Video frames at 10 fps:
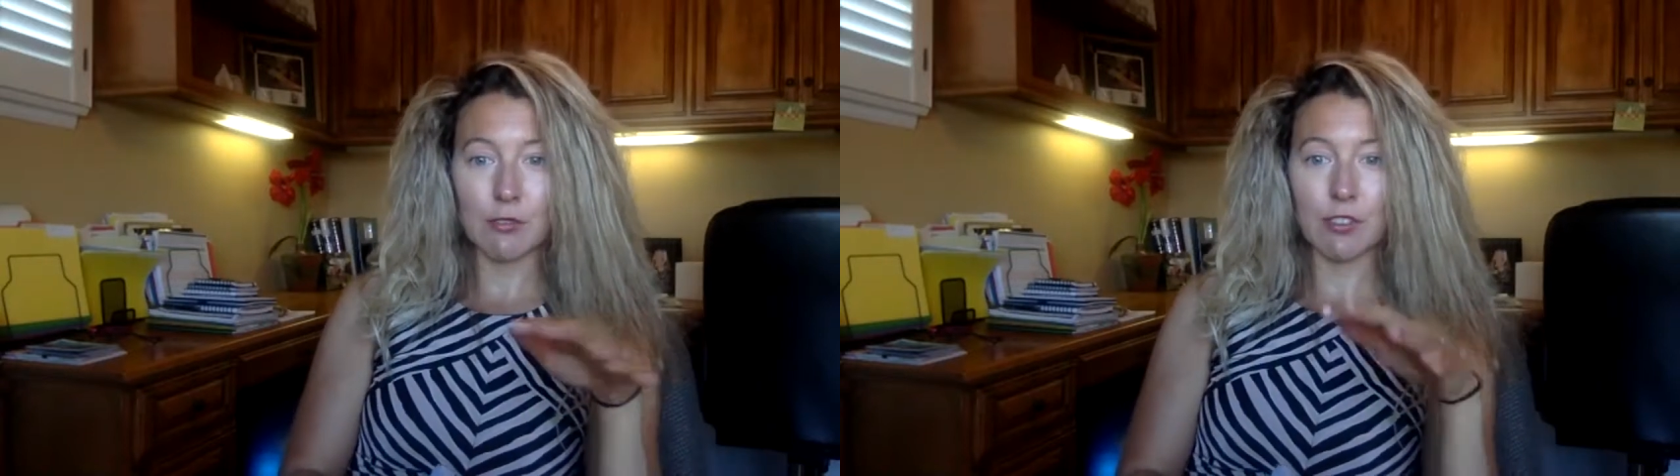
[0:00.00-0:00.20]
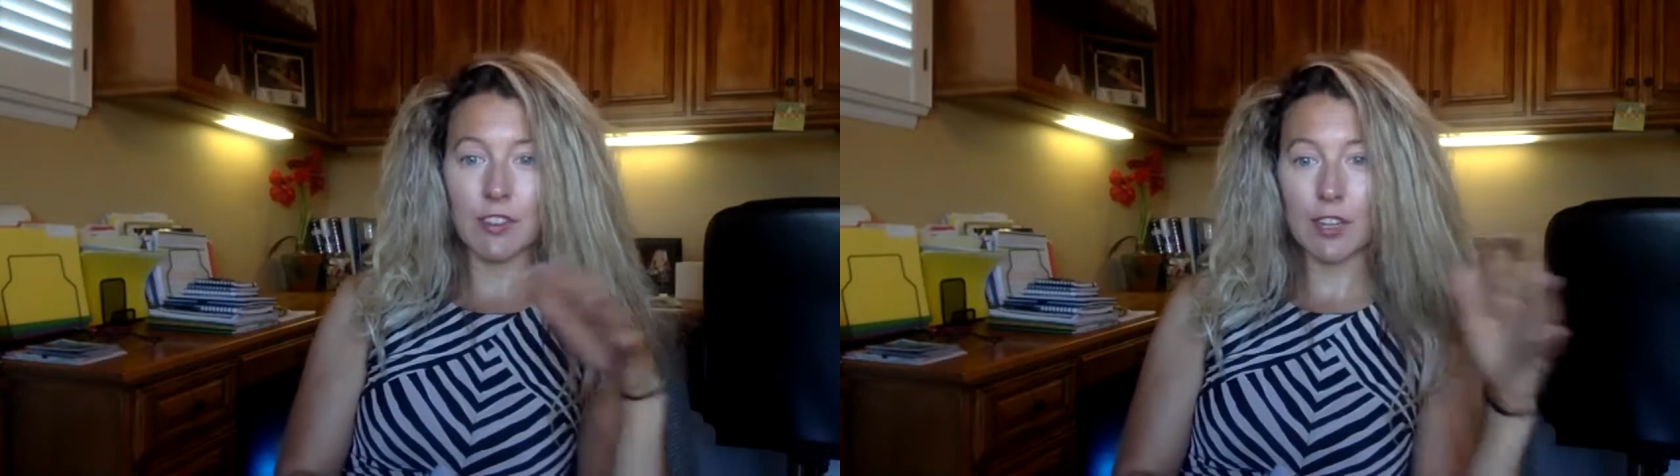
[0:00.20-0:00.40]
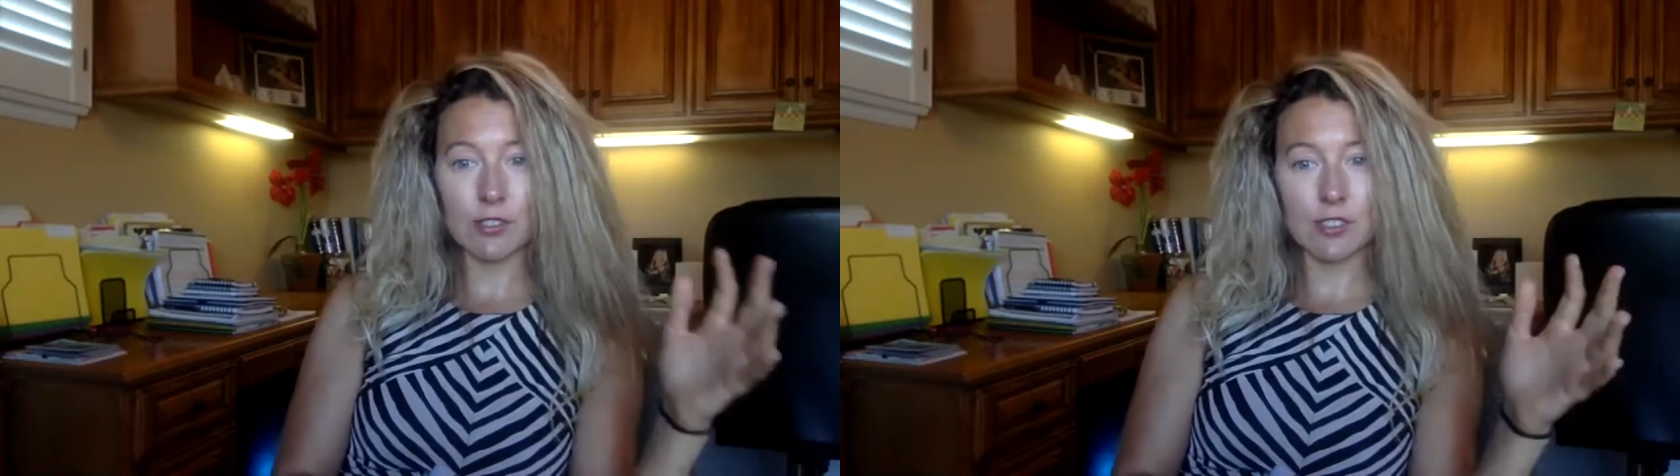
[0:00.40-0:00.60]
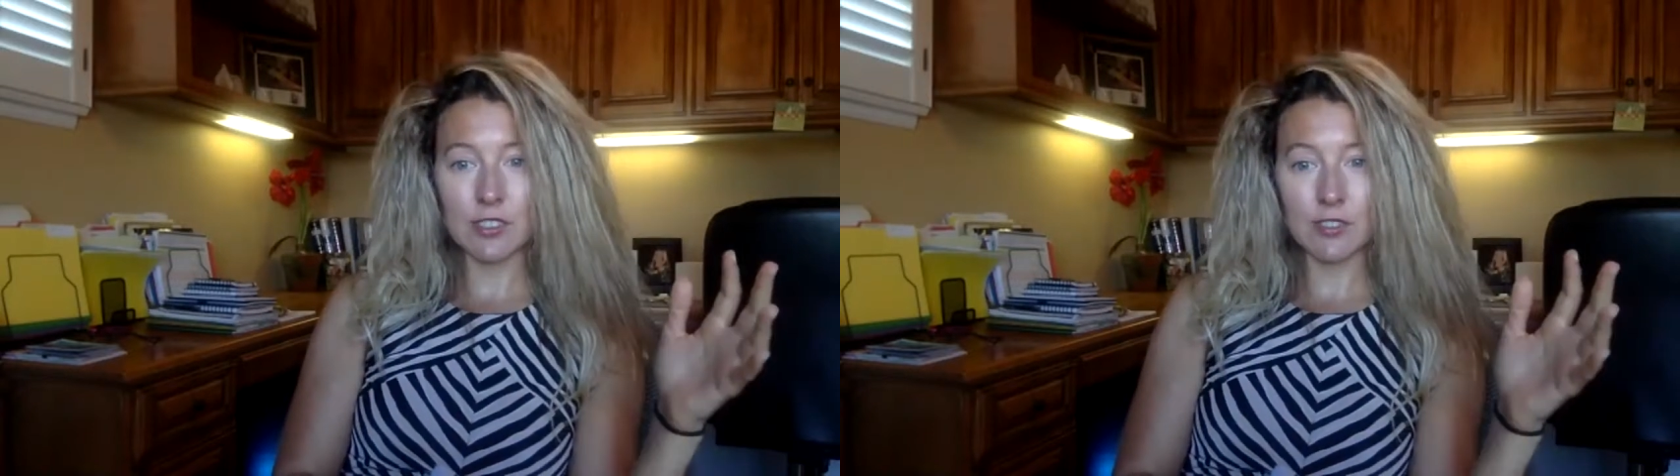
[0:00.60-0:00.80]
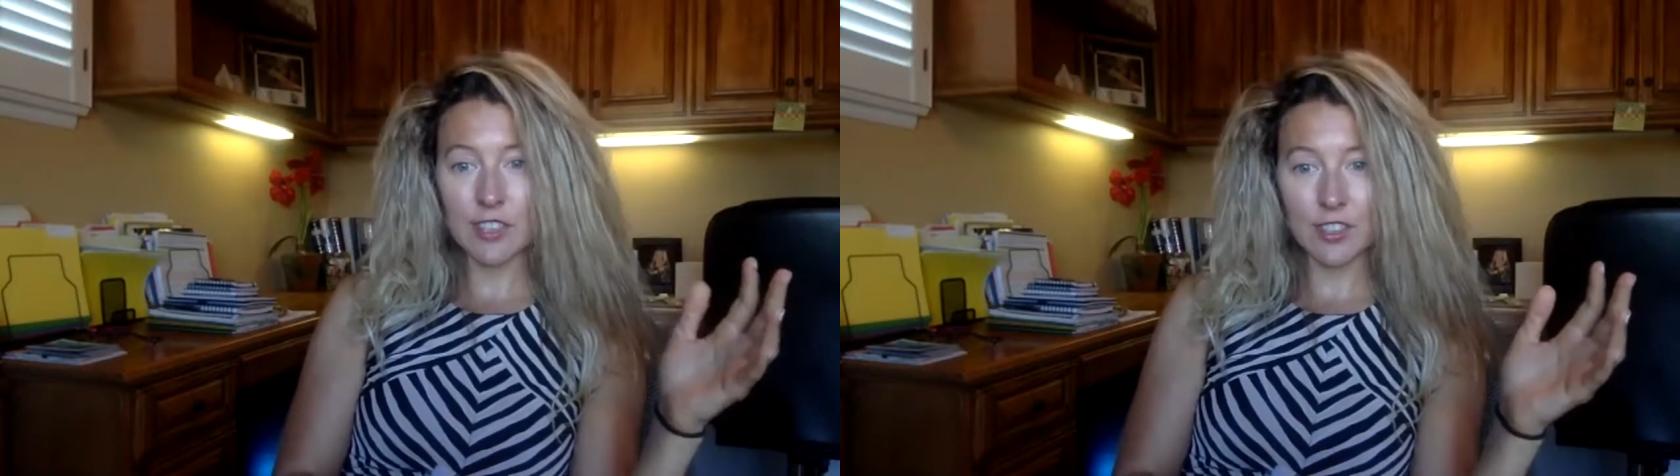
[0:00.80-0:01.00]
for thousands
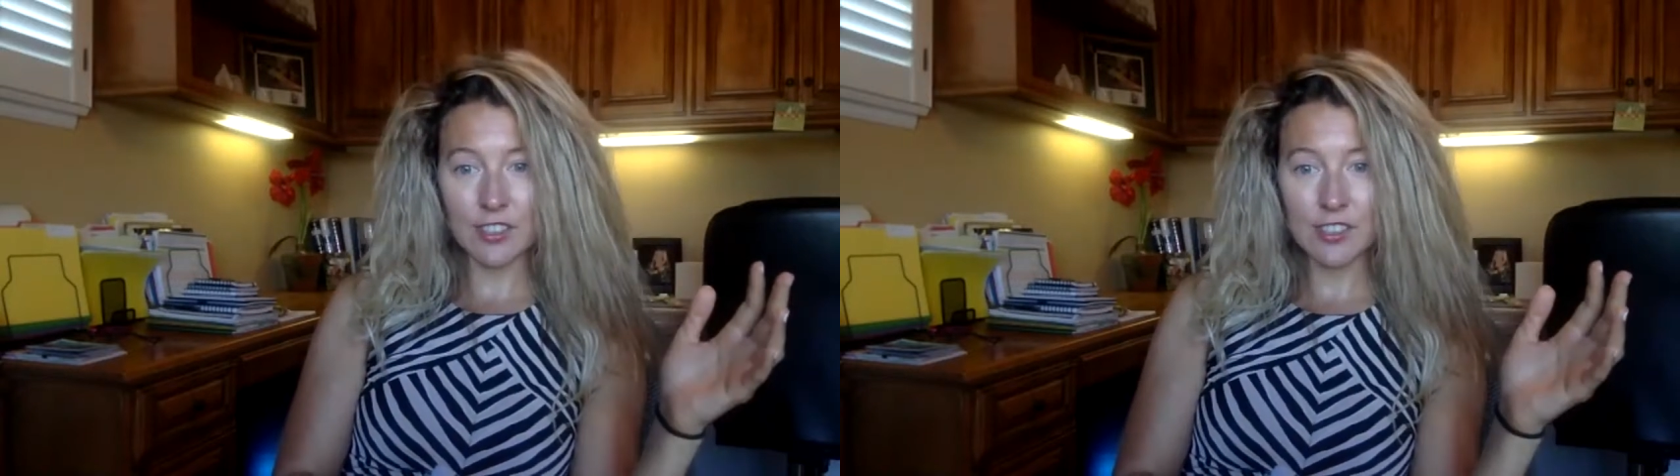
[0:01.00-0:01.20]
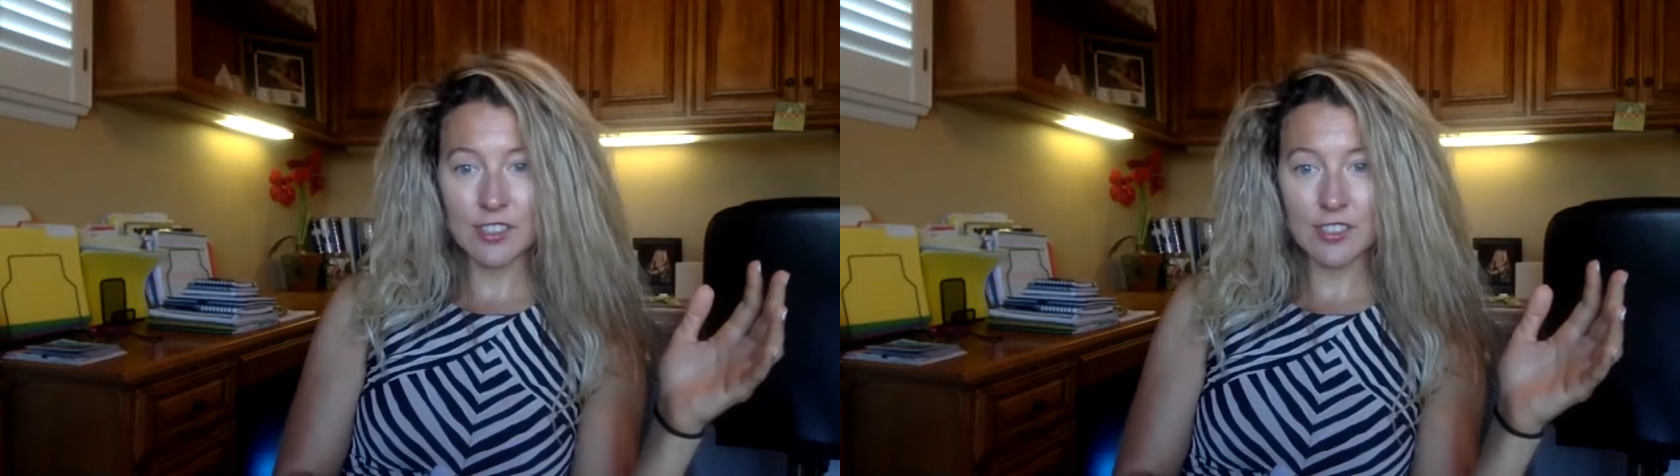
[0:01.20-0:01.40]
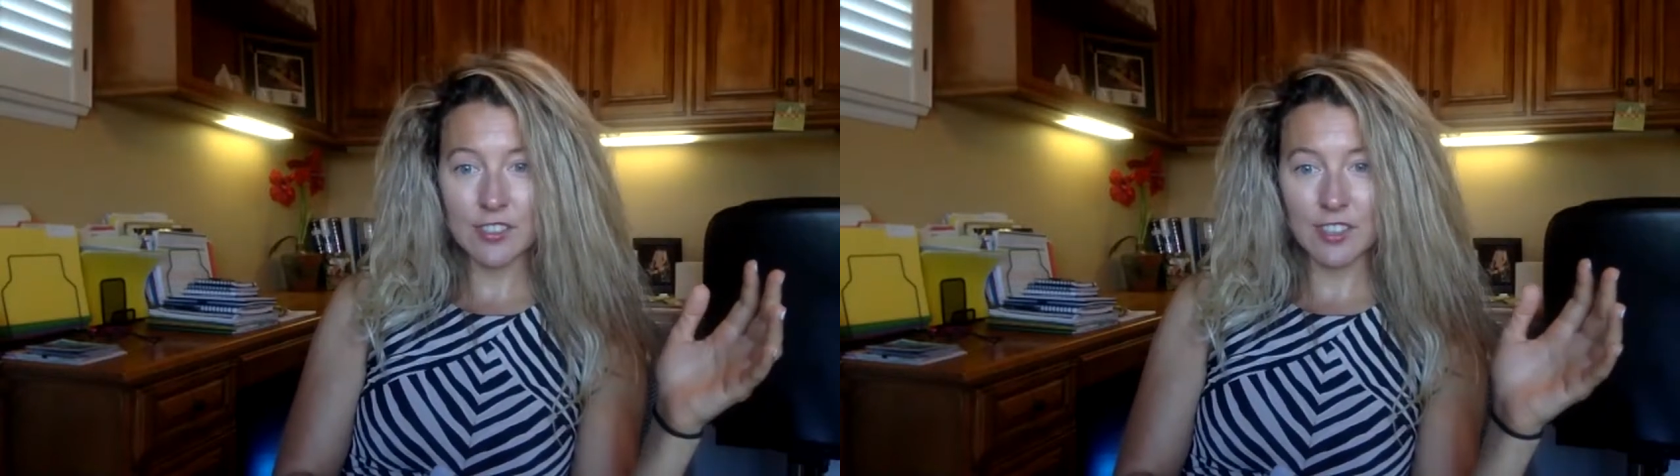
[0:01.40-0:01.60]
of years,